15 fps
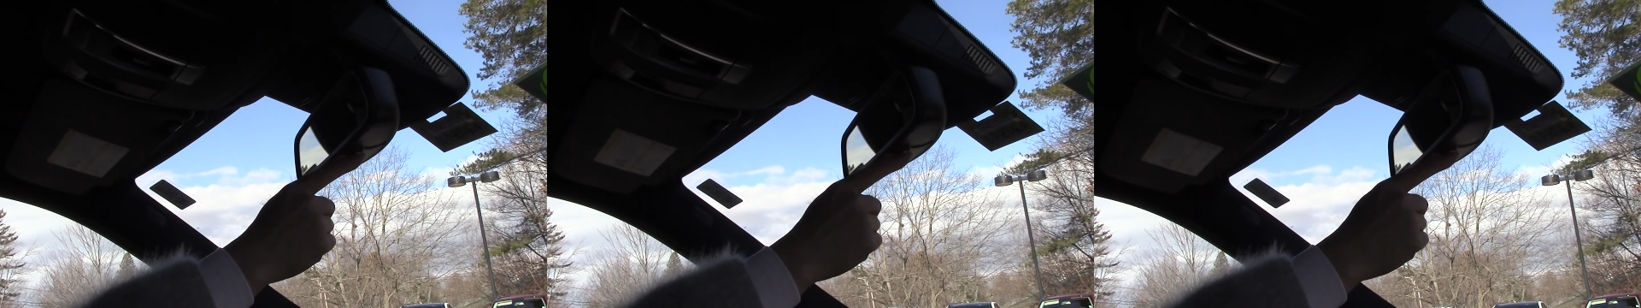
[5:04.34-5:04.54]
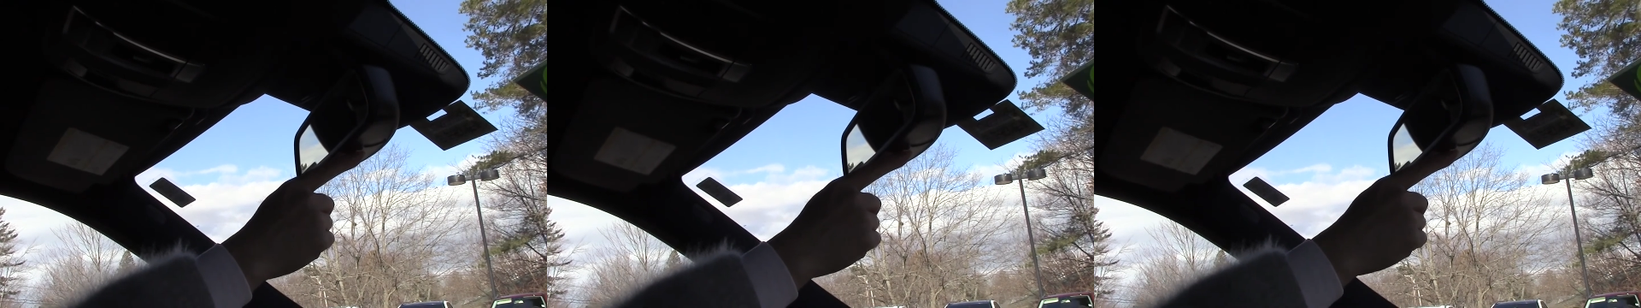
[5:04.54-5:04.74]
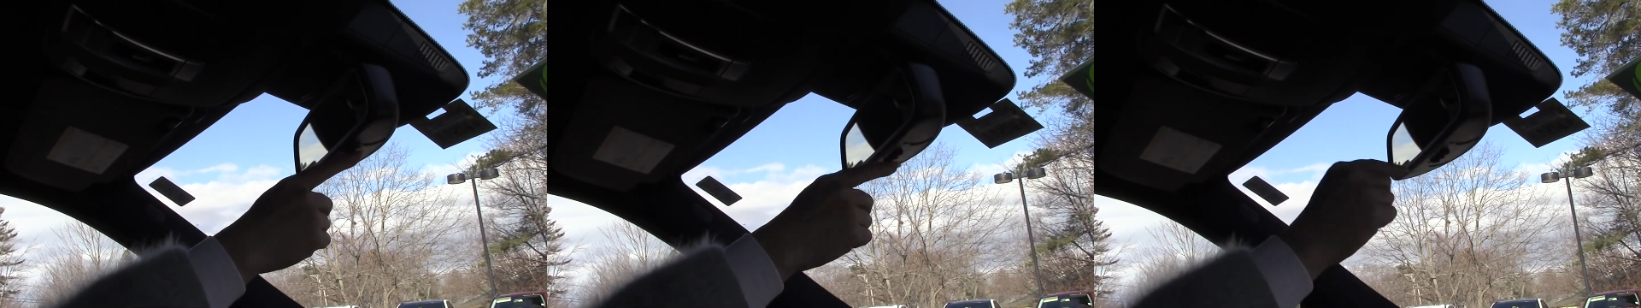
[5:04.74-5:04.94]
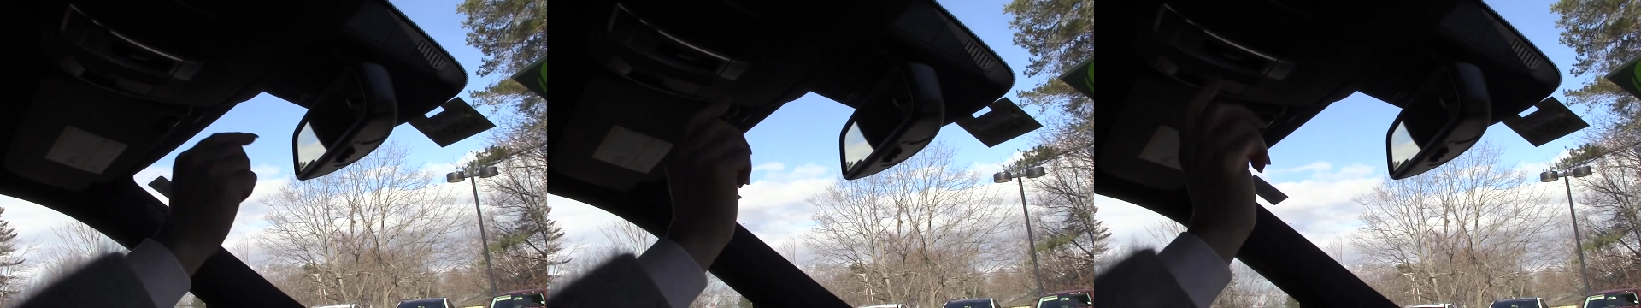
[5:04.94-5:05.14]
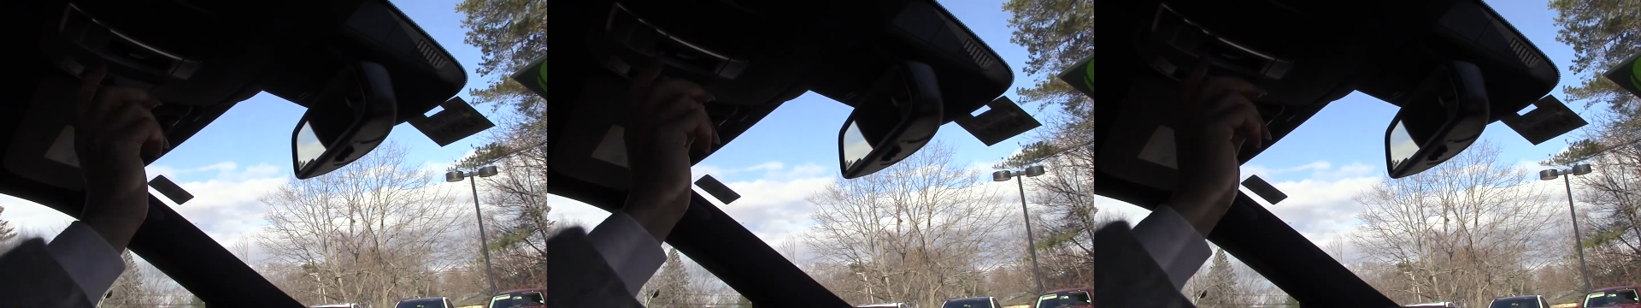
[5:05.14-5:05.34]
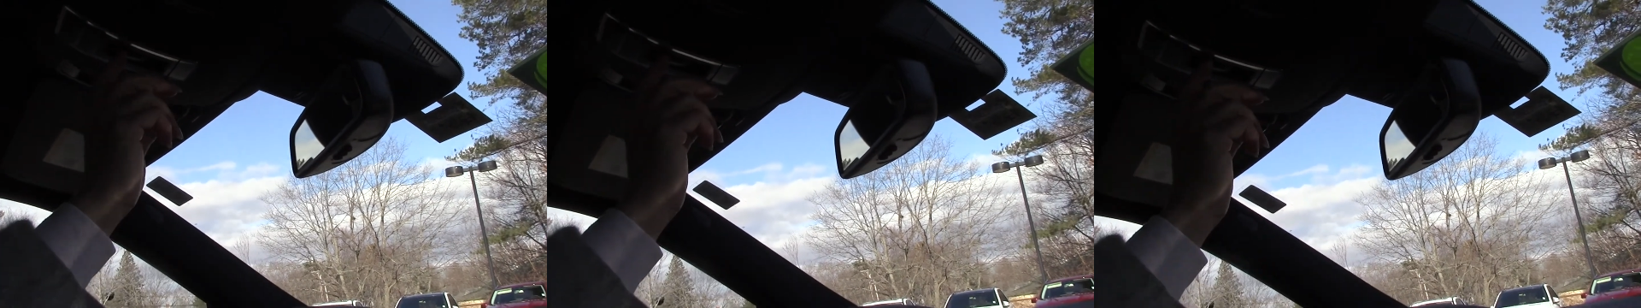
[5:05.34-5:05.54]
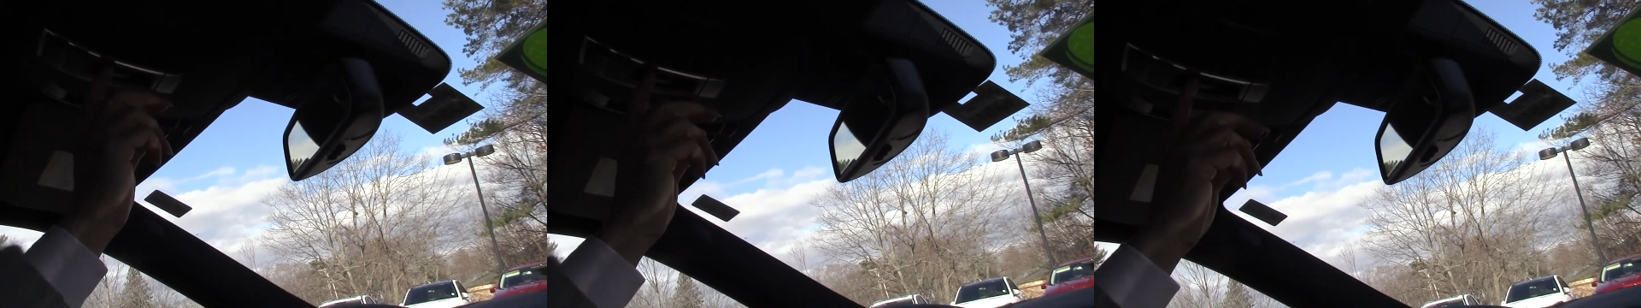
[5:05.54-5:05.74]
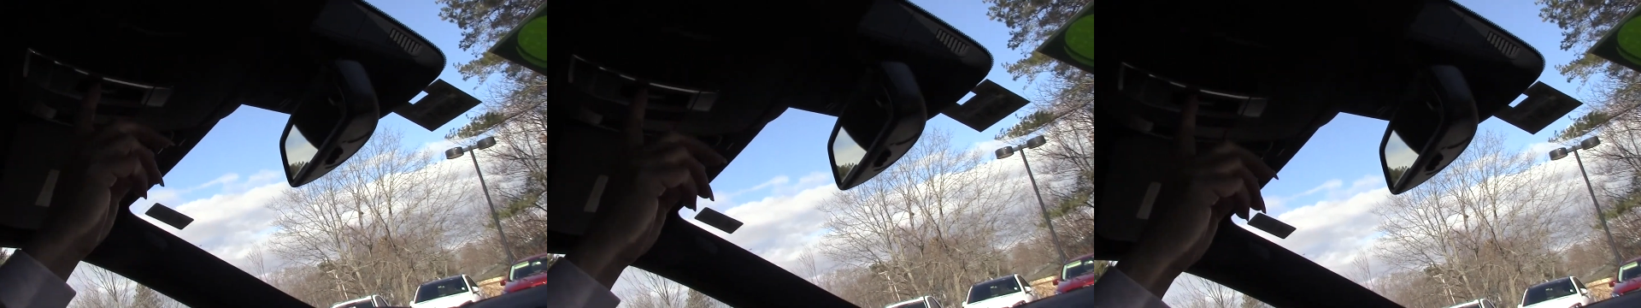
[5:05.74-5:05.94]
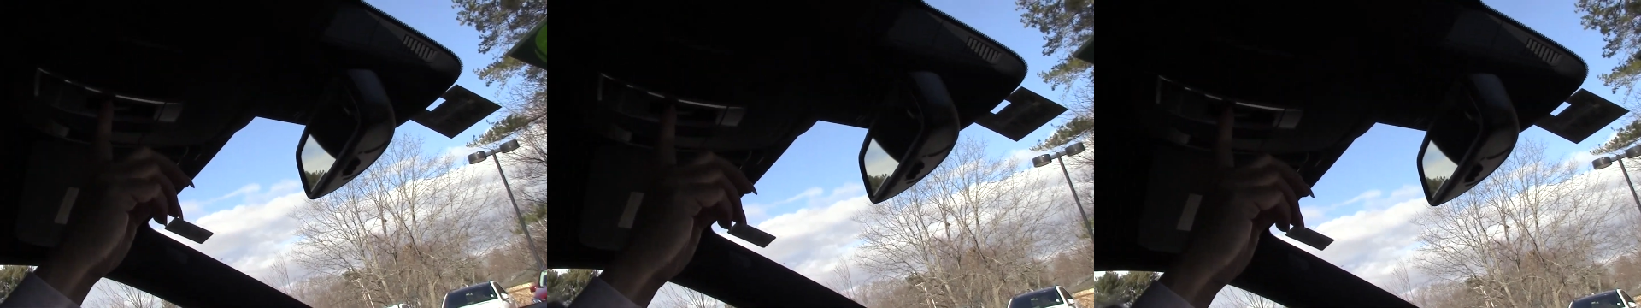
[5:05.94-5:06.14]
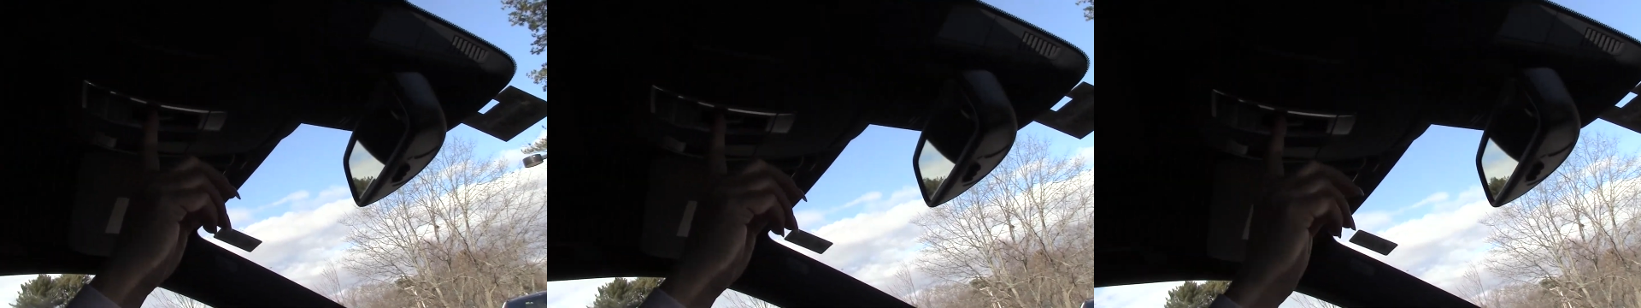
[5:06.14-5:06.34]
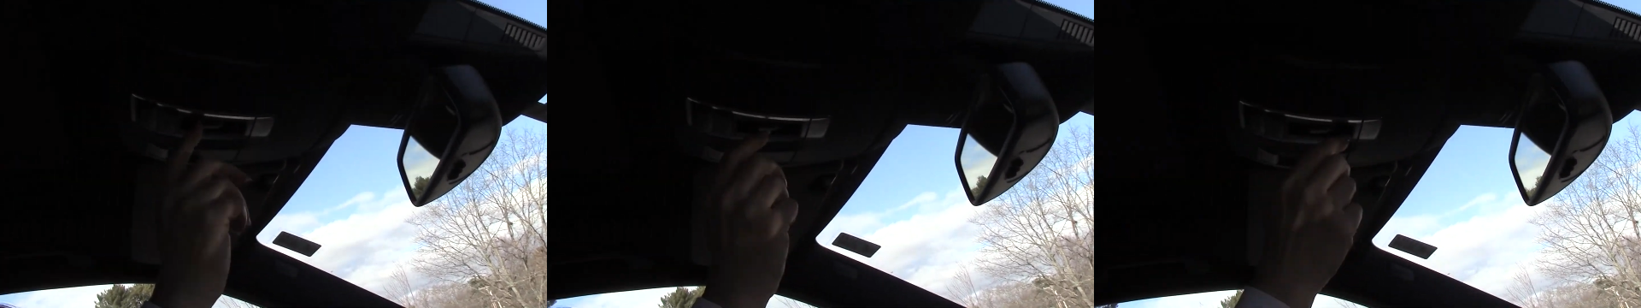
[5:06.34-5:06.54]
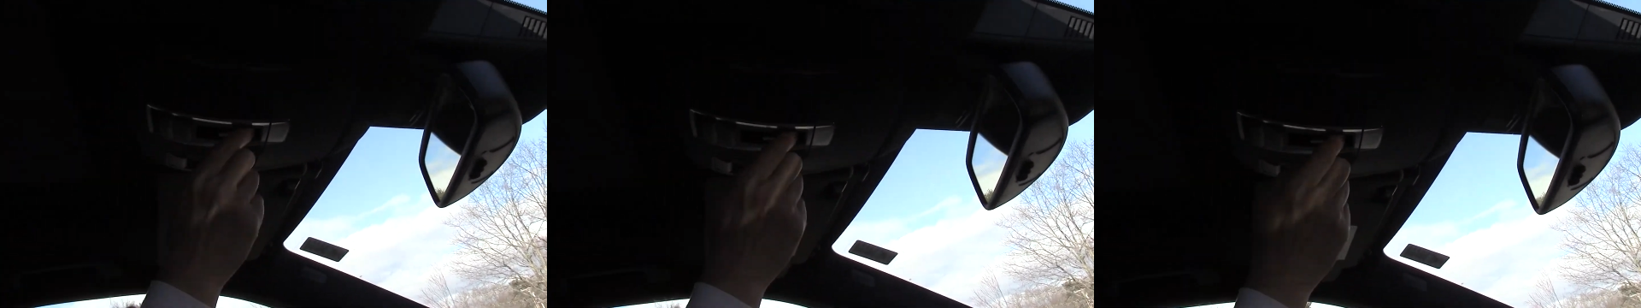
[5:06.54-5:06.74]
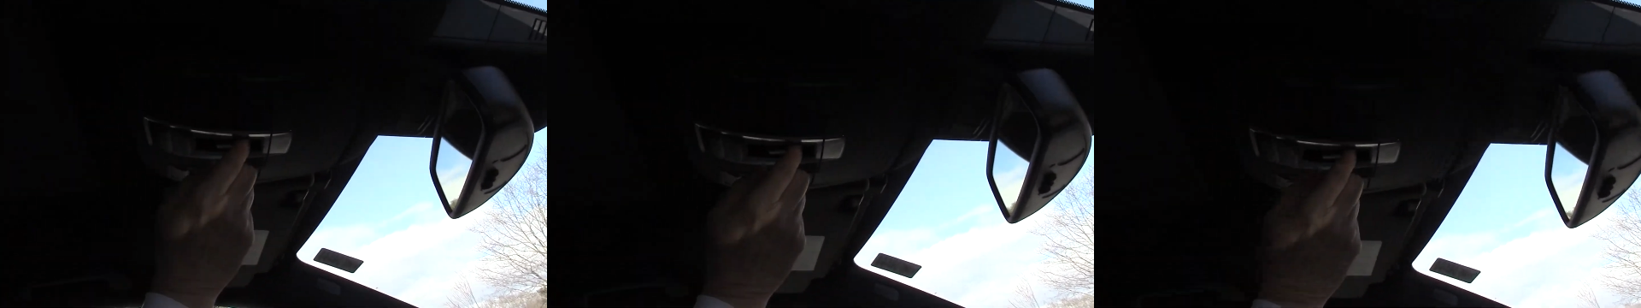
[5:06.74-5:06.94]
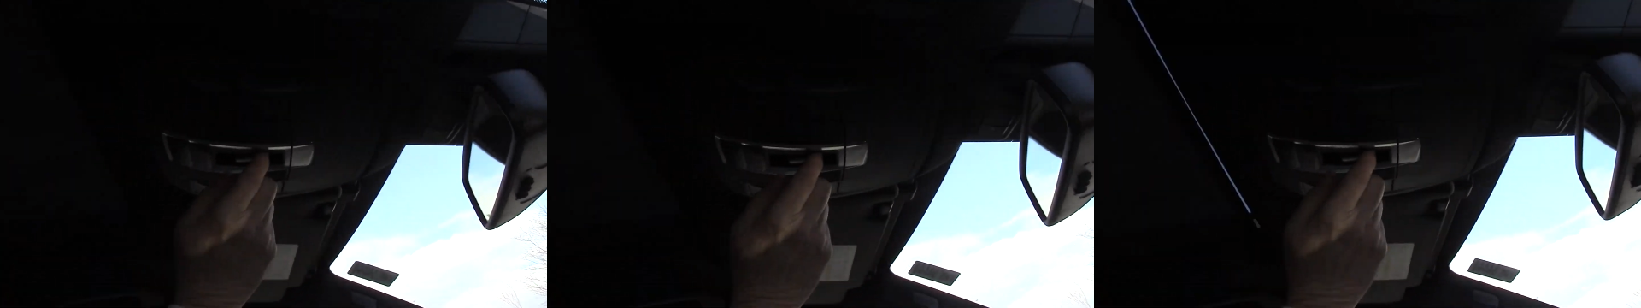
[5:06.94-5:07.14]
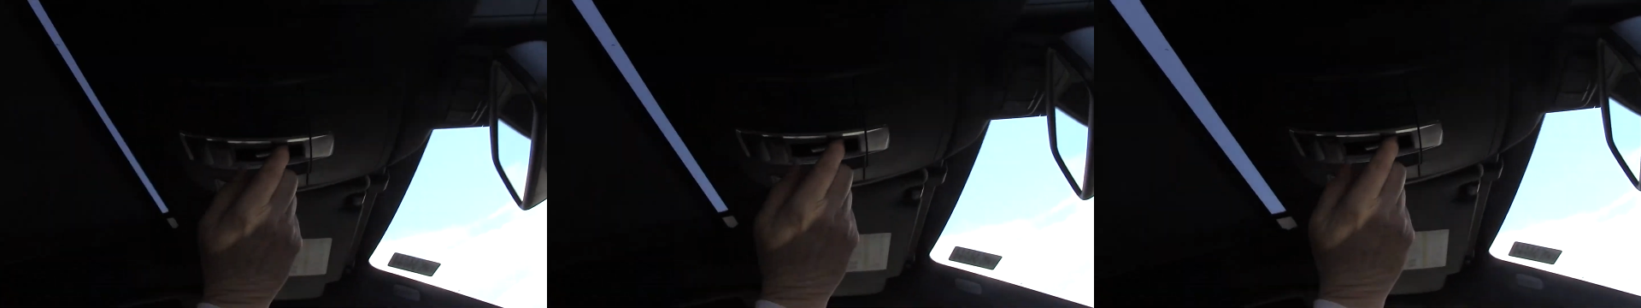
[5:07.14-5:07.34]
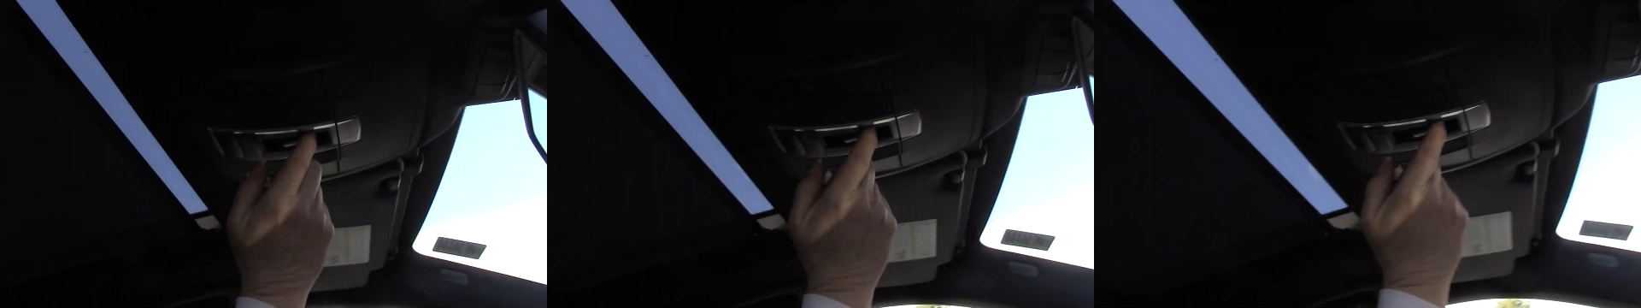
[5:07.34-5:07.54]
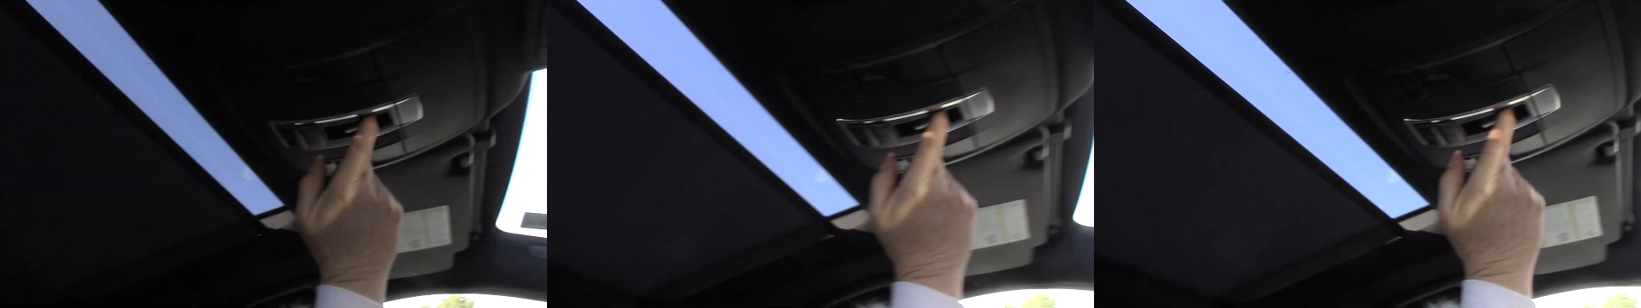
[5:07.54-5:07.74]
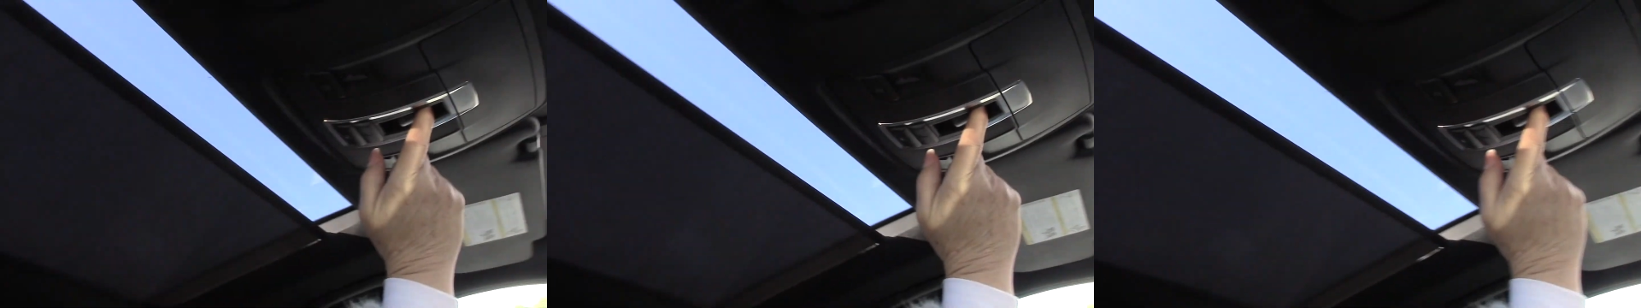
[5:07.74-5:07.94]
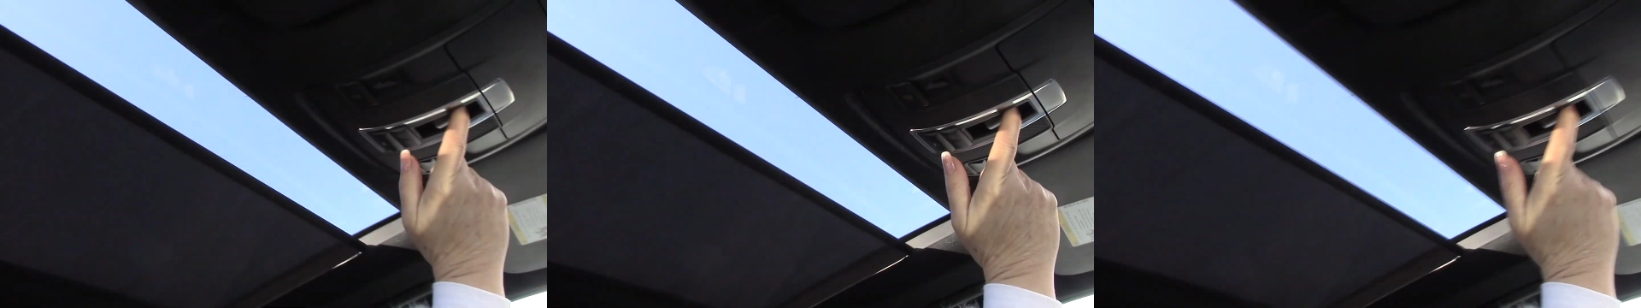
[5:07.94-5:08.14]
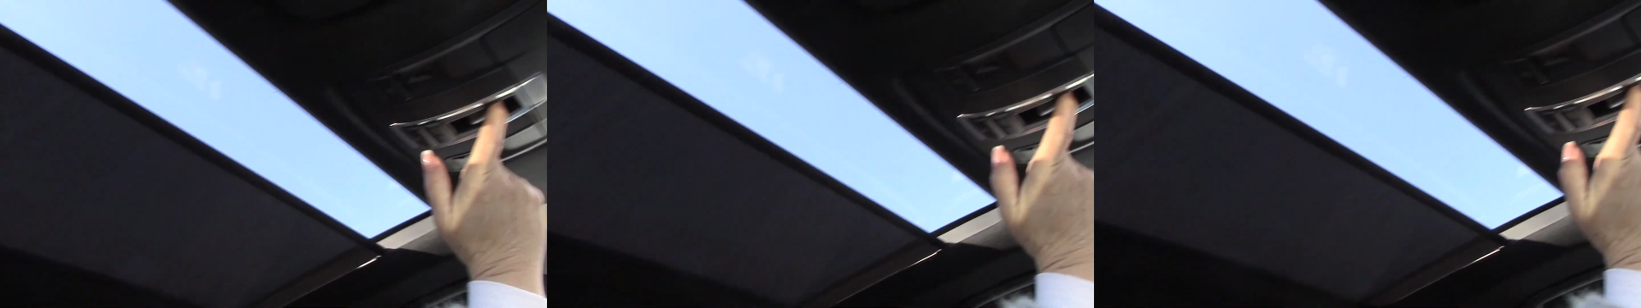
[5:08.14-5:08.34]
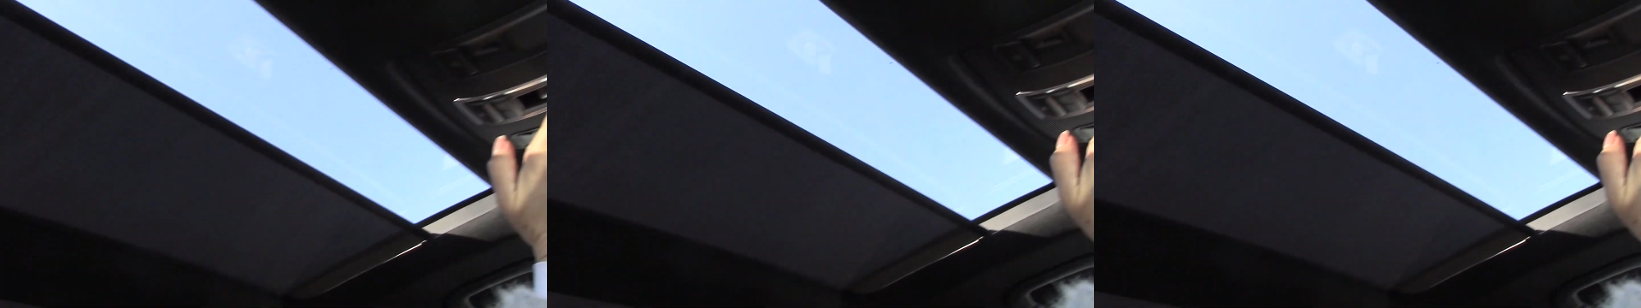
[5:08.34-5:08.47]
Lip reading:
Nobody's mouth can be seen.